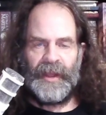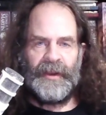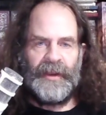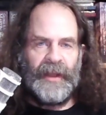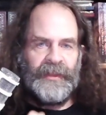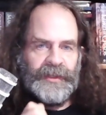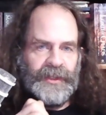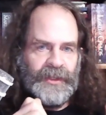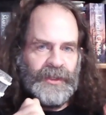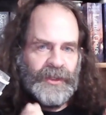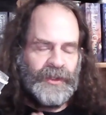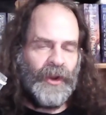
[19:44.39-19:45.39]
Now, this is
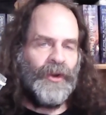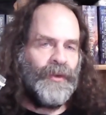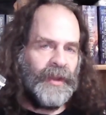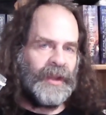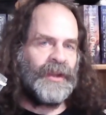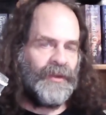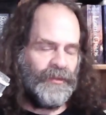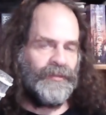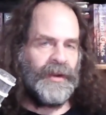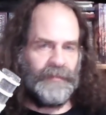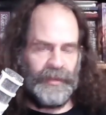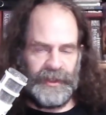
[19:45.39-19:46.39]
so
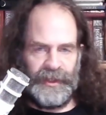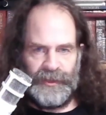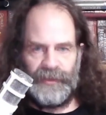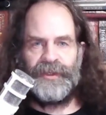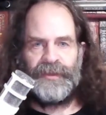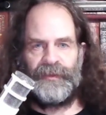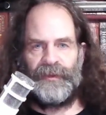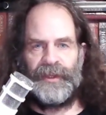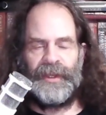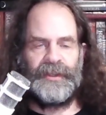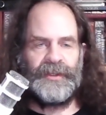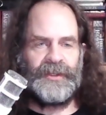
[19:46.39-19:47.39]
incredibly useful.
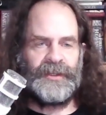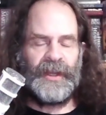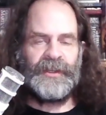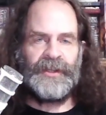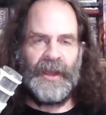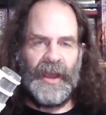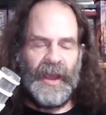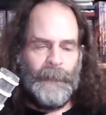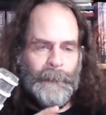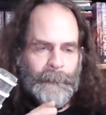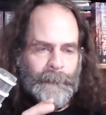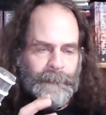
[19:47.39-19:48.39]
It is such a
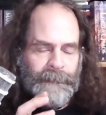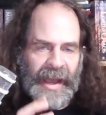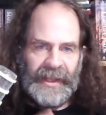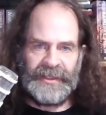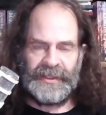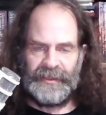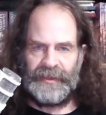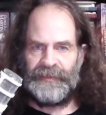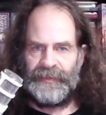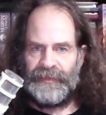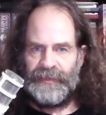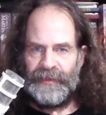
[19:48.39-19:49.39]

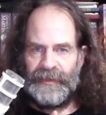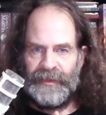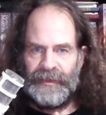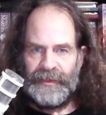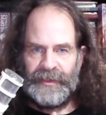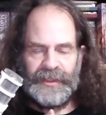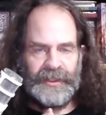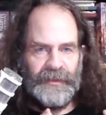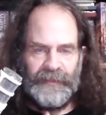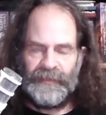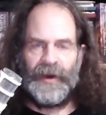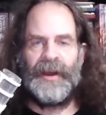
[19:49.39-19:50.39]
massive
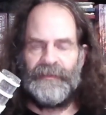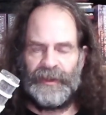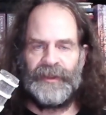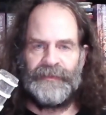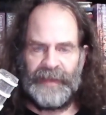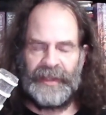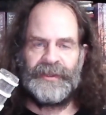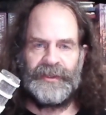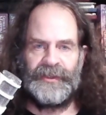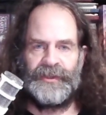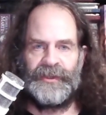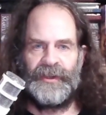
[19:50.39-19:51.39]
survival
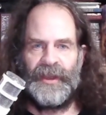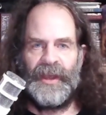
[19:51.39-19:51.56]
advantage,